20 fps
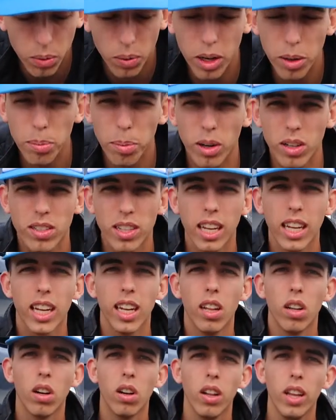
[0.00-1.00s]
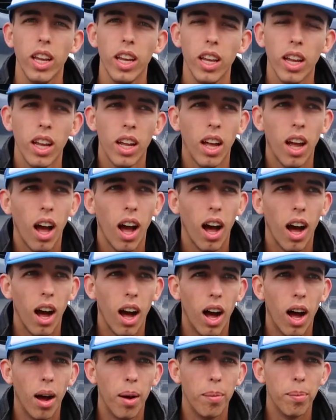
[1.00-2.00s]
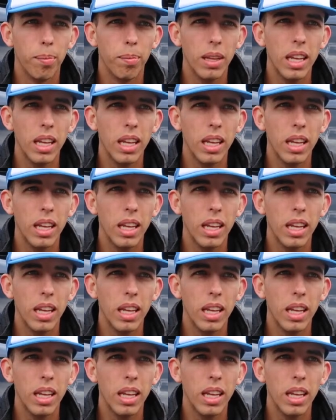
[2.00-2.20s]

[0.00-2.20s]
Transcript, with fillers: 3 particularly, um,